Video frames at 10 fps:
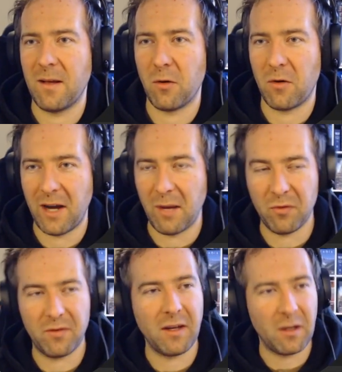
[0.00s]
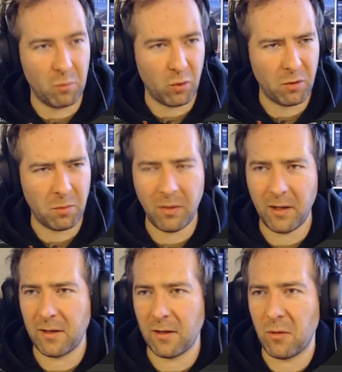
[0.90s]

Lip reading: Or hypothetical boilerplating.